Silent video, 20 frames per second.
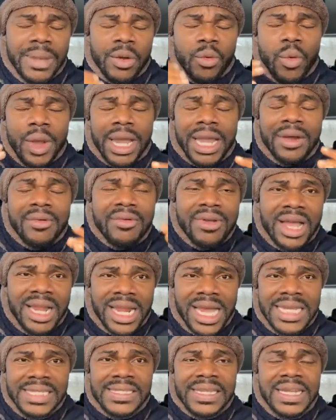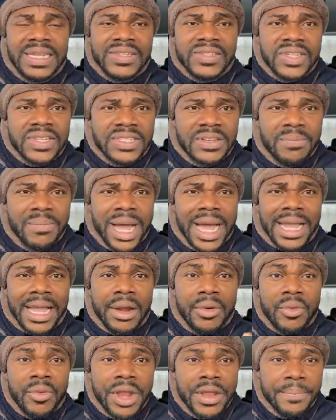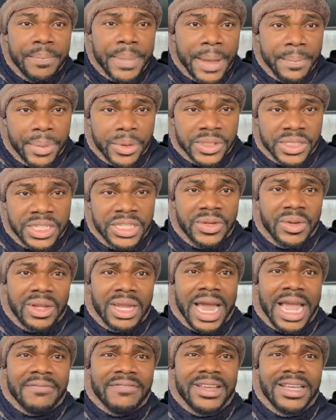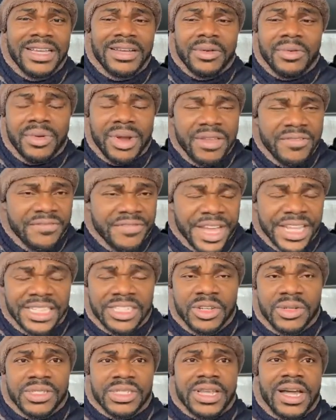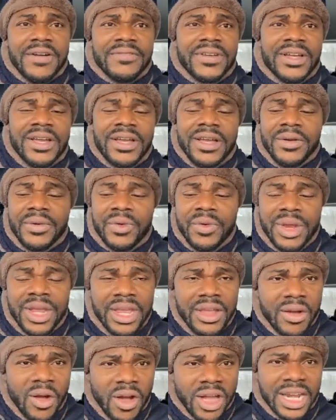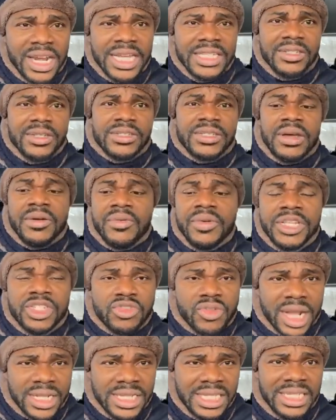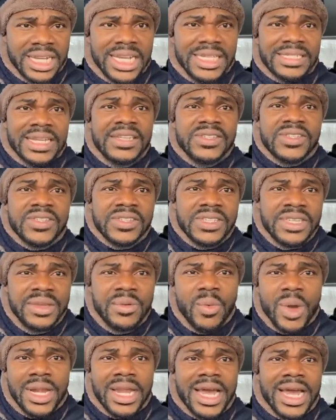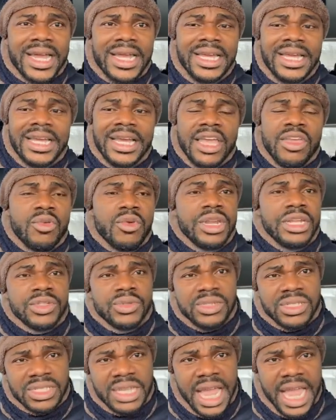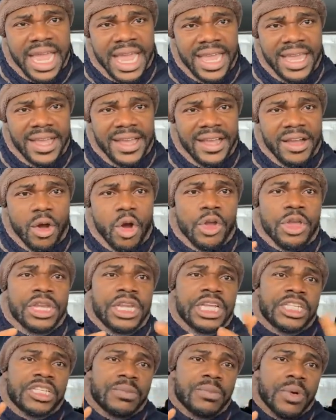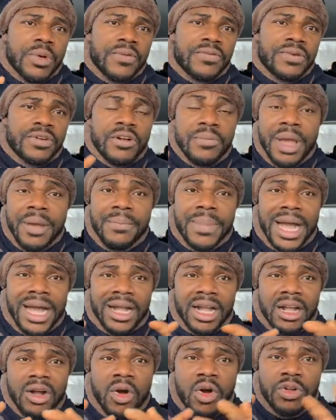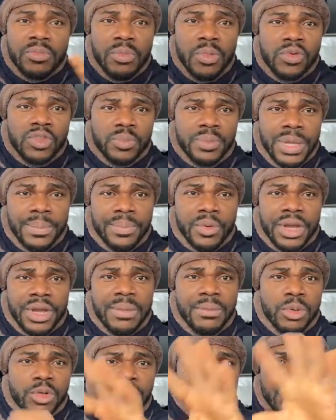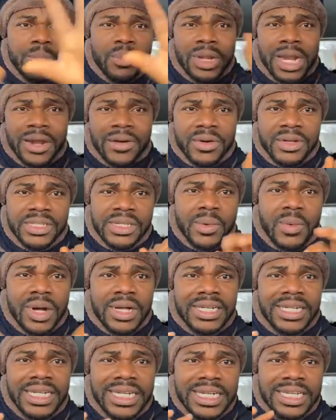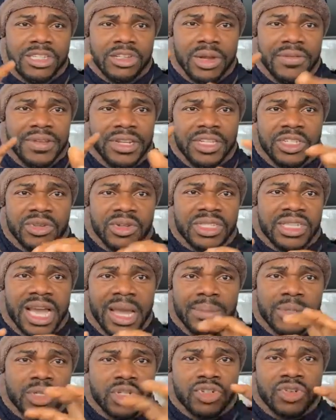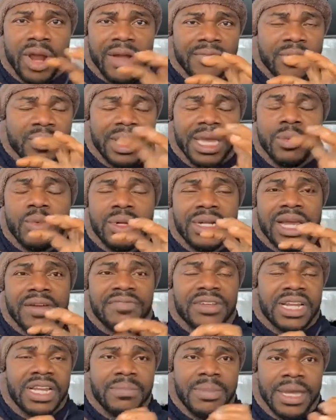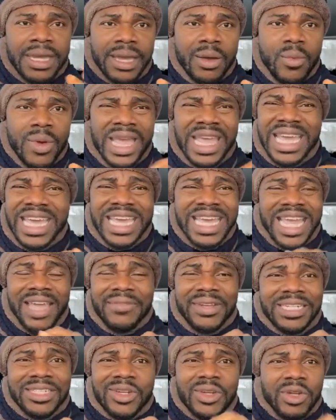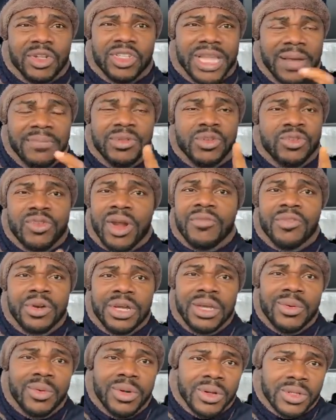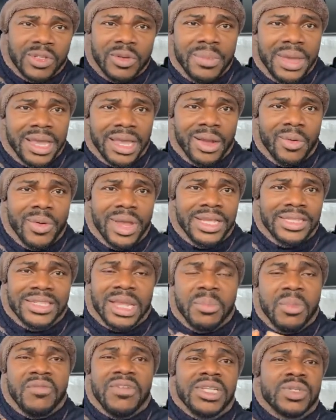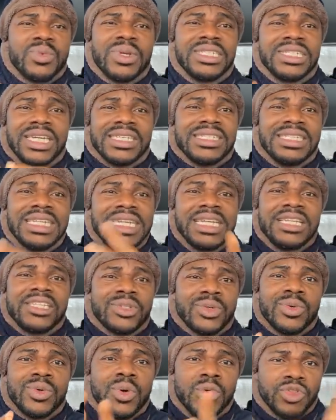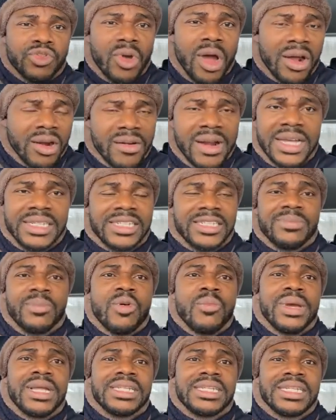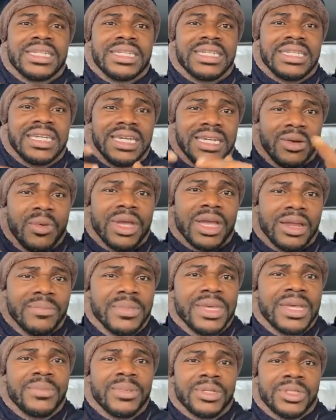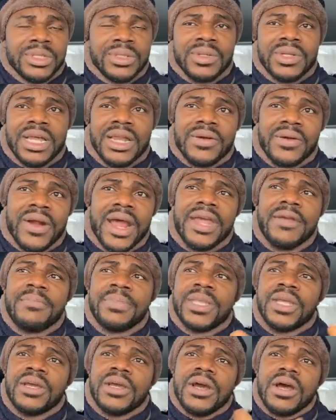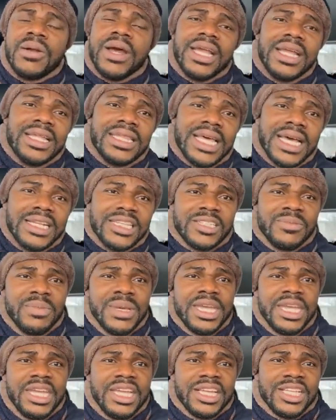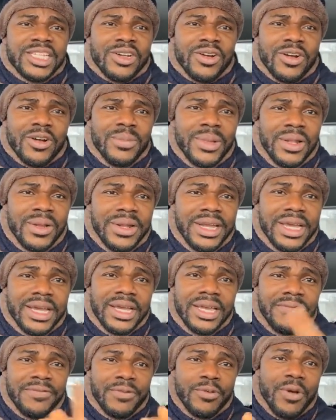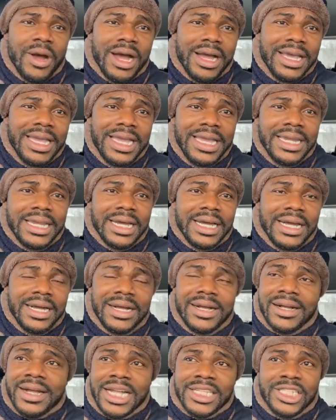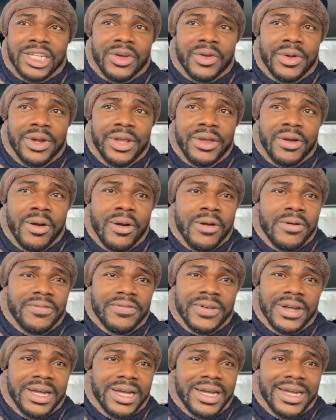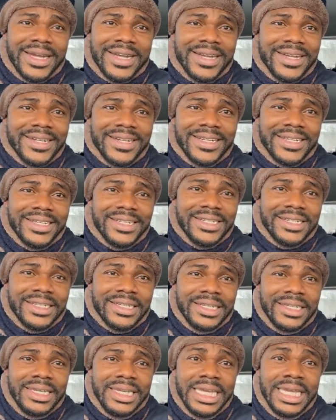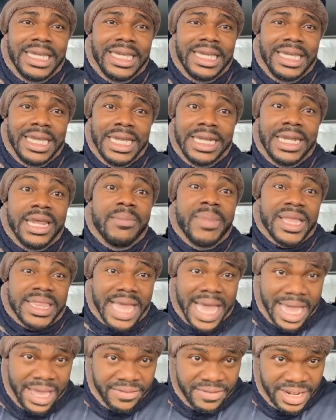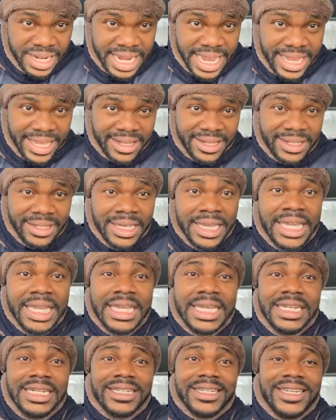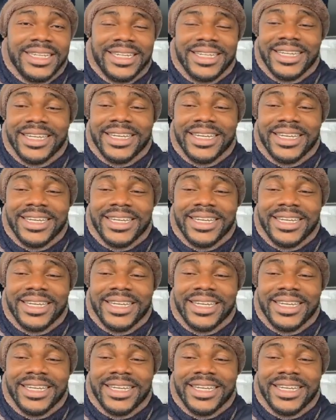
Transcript: be quick in realizing and sitting back and repurposing your life. Reinvent yourself, reorganize yourself, re-strategize, and see whether you need to stay or you need to move. Remember, God moves people. He moves people across the world. So if it is your time to travel, he will definitely make a way. If it is not your time to travel, he will also make a way. Some of us, we just need to go through our crisis moment and then we can be able to do that. All right. All right. That is me, Chaco Millionaire. If you are in the category of Ide Beta every day, in